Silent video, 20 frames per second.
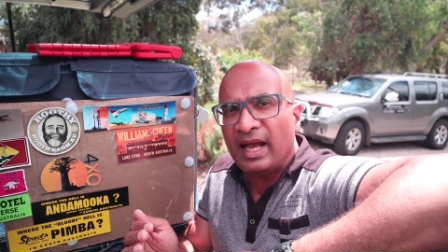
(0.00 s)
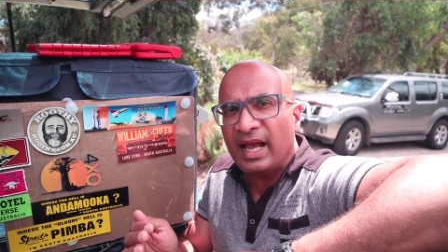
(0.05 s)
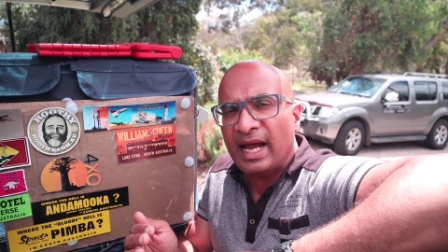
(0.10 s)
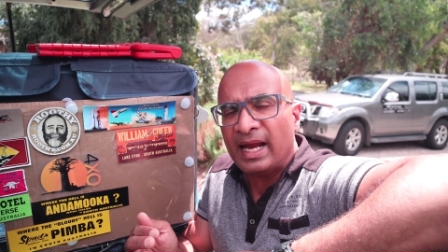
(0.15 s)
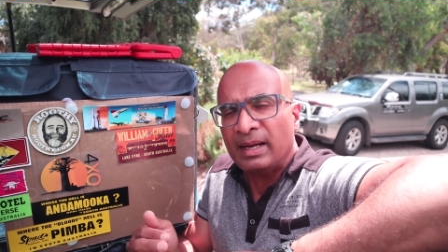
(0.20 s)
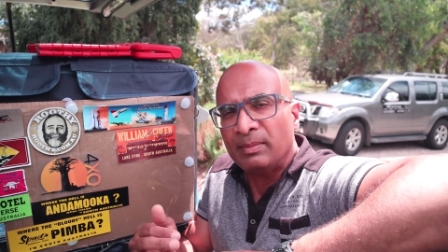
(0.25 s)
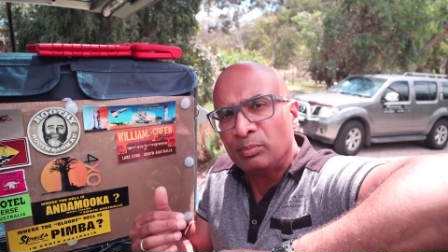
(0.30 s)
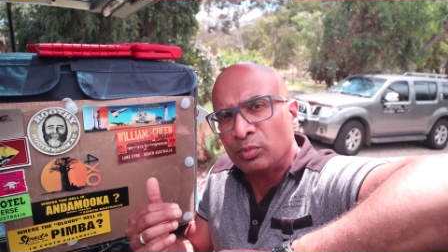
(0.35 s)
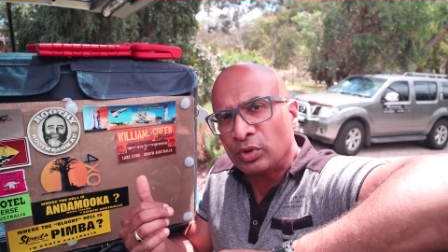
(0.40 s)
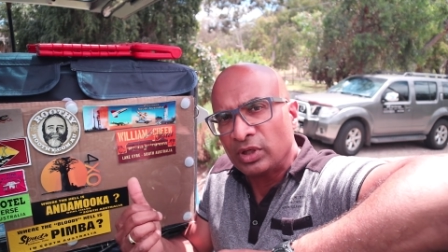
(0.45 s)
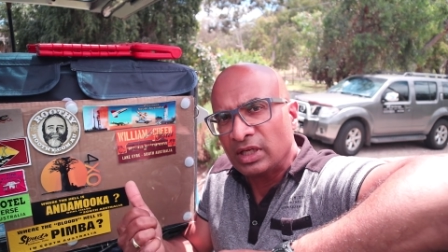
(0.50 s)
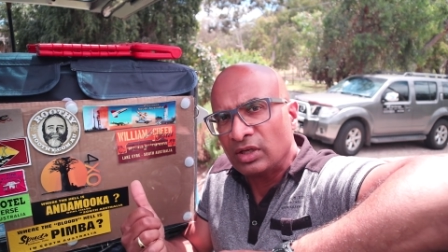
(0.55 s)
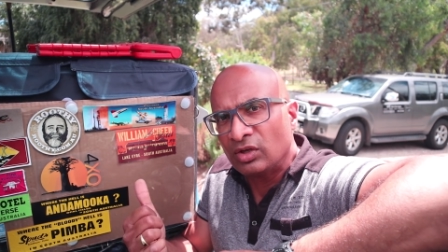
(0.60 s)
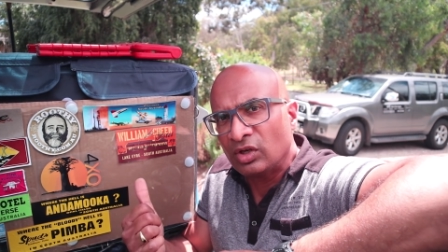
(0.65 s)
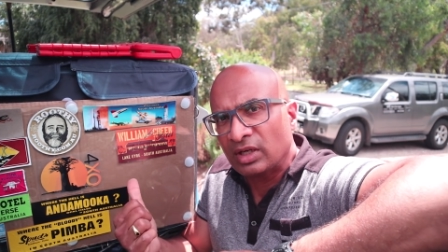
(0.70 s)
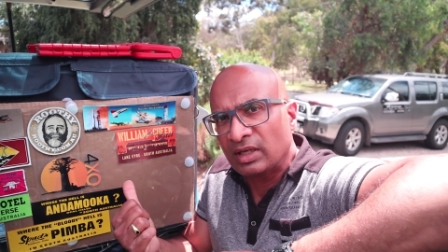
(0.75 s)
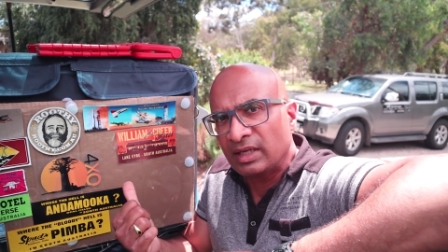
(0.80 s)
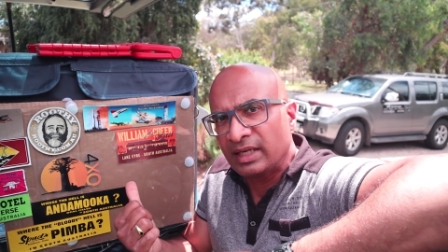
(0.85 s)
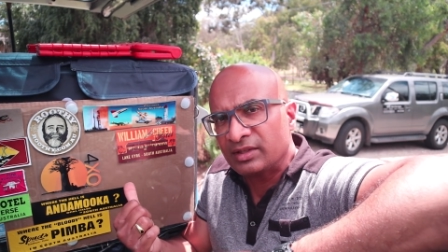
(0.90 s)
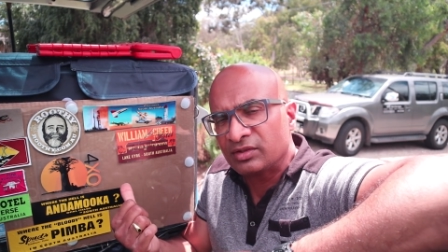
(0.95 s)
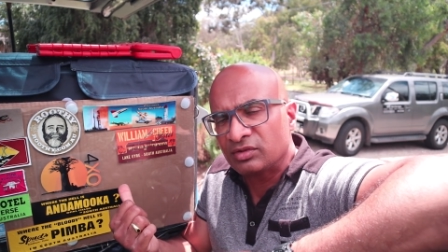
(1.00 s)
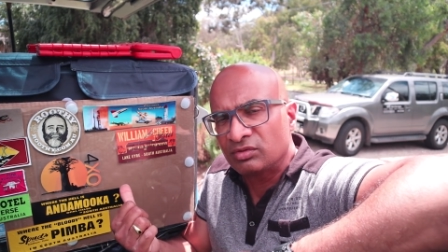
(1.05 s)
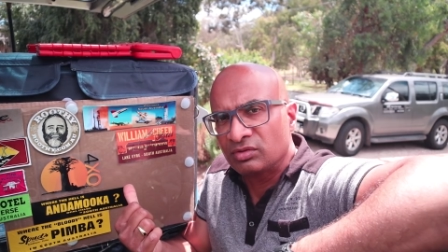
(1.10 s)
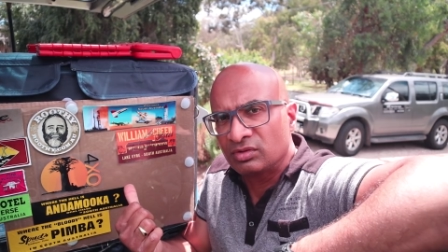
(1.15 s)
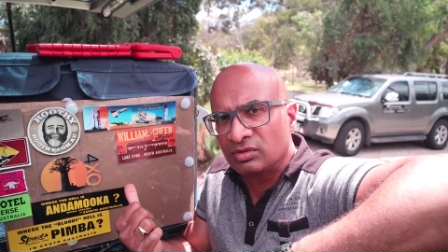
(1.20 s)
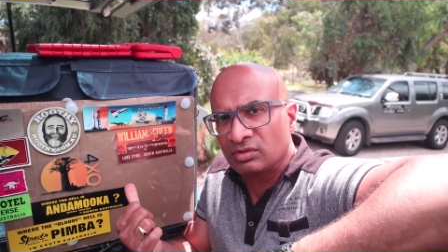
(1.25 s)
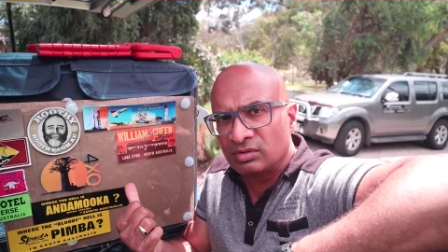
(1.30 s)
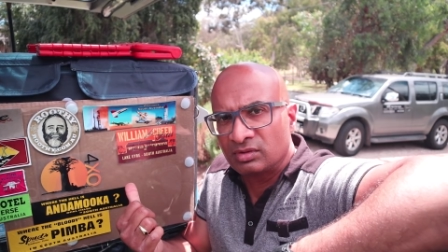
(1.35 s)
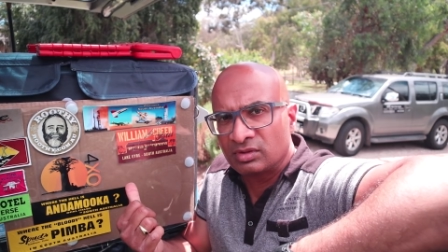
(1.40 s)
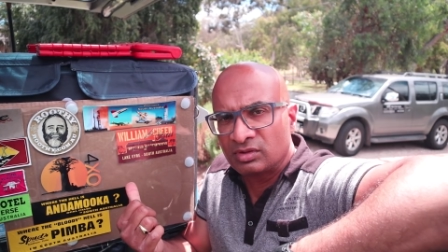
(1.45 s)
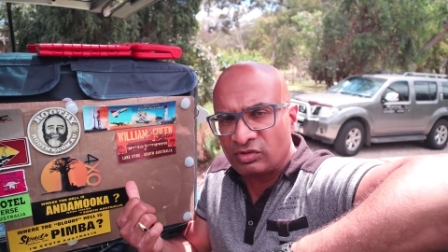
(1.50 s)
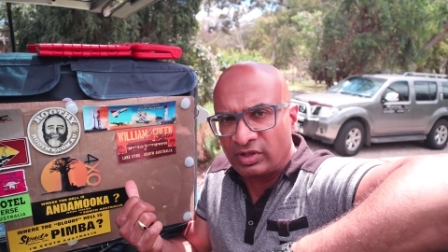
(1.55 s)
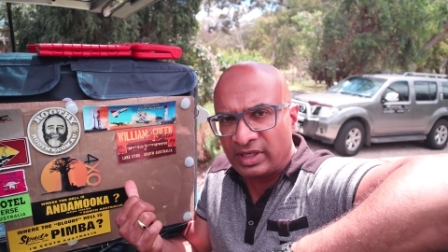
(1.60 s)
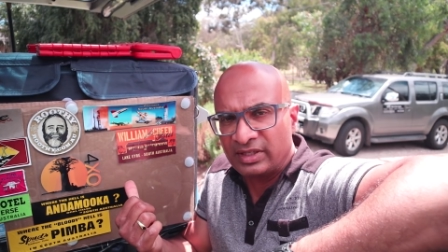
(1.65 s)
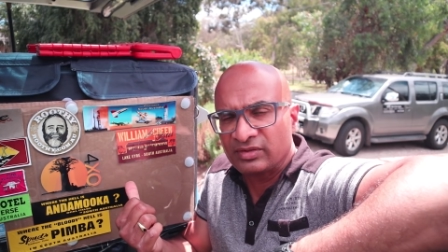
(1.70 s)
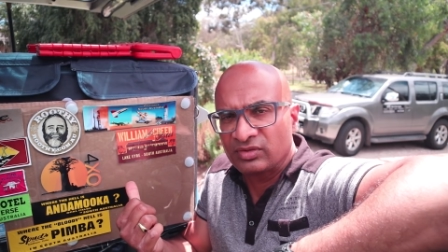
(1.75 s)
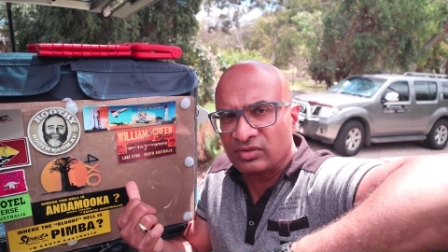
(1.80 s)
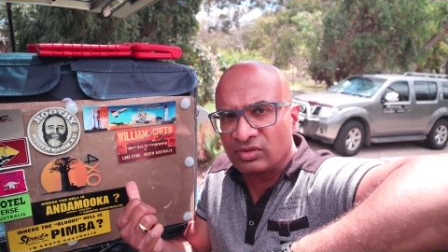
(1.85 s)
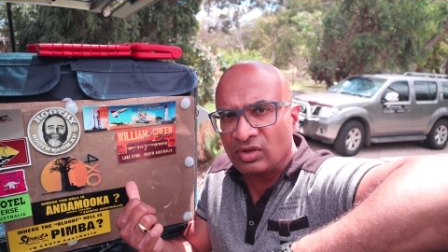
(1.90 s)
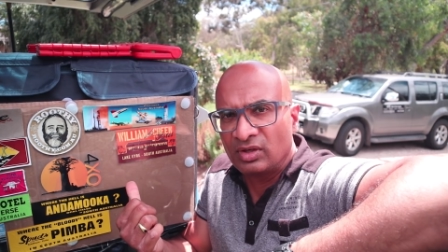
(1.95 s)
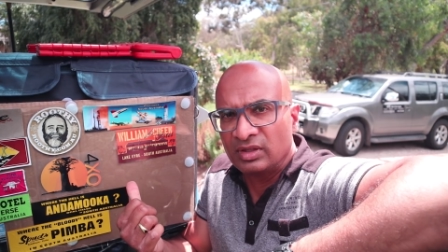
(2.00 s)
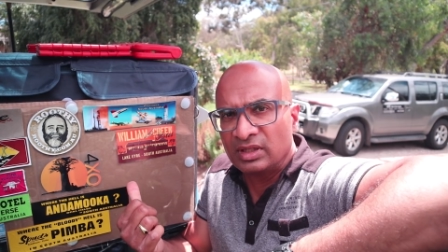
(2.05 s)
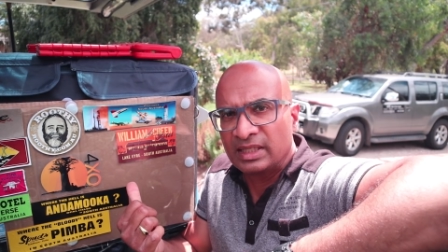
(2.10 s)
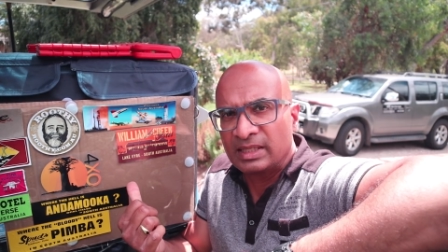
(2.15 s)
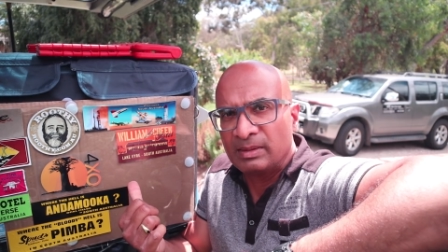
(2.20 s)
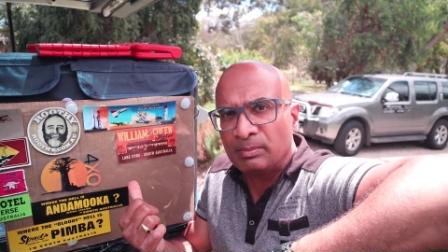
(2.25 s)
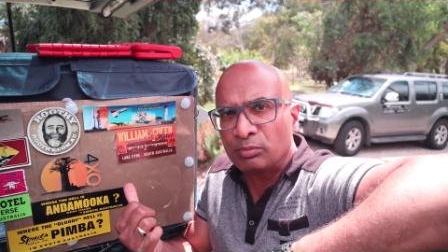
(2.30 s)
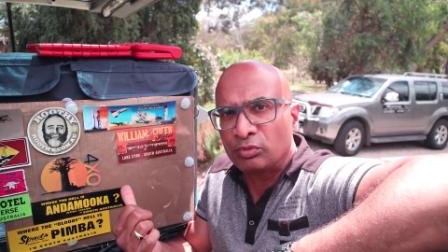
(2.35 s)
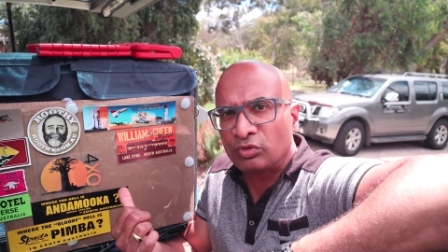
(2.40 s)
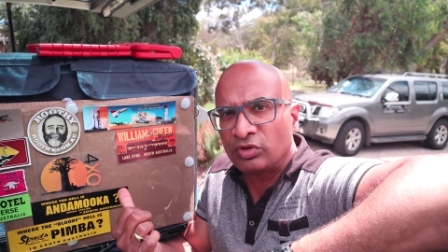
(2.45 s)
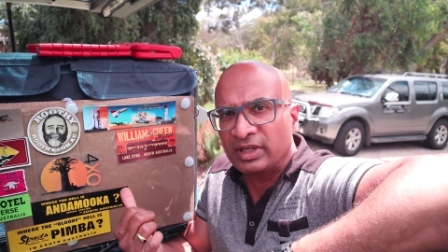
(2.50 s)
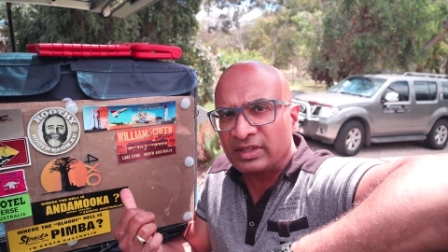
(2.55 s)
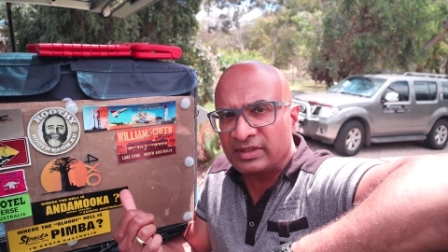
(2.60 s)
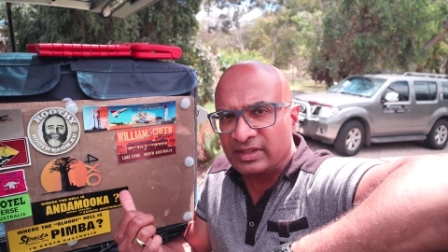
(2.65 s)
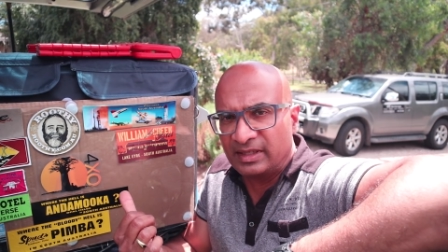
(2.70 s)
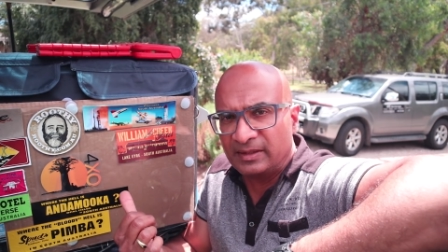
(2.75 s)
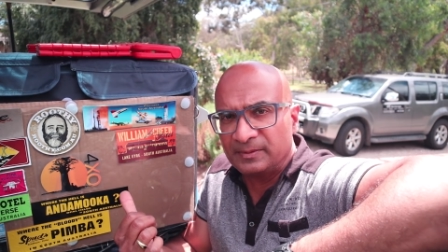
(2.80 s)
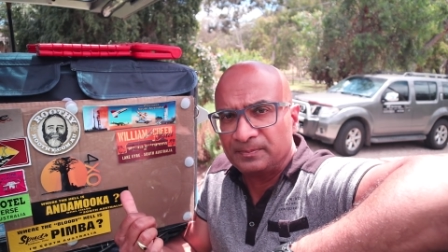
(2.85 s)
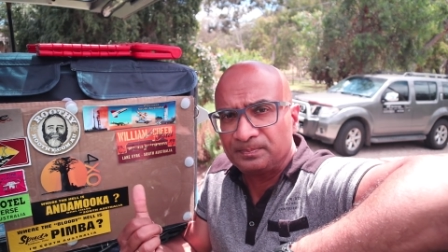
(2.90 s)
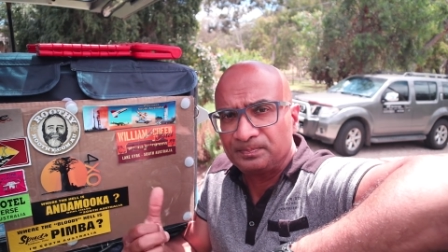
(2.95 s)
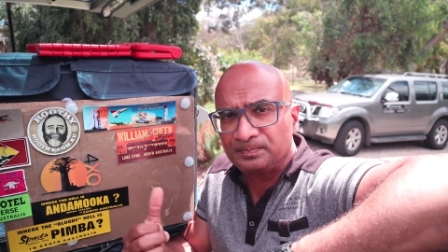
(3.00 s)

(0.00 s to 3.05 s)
and putting a lot less stress on the compressor.